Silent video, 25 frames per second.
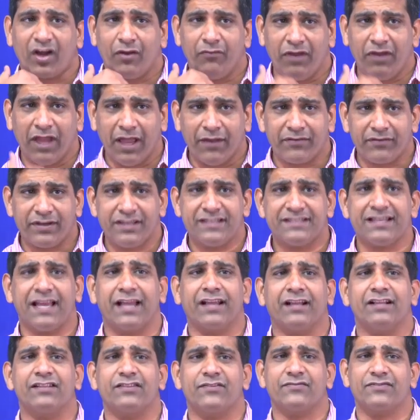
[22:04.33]
We have
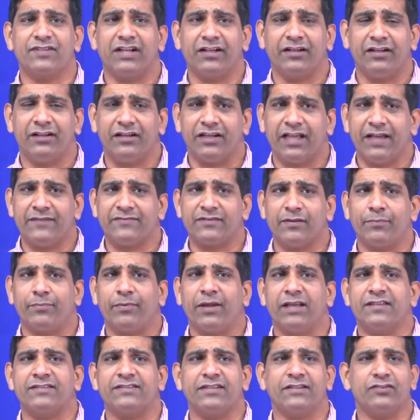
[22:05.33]
recycles of certain types of
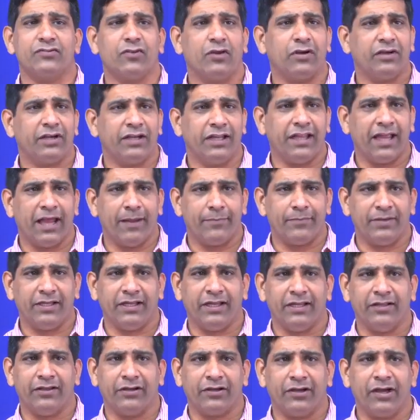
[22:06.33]
plastics already
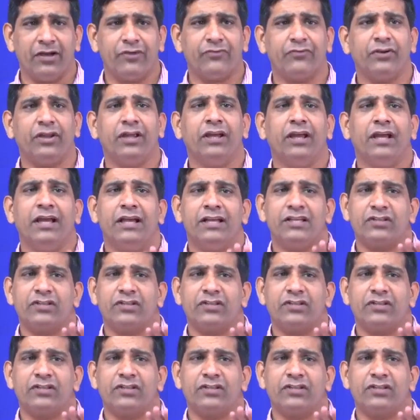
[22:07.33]
happening in the country.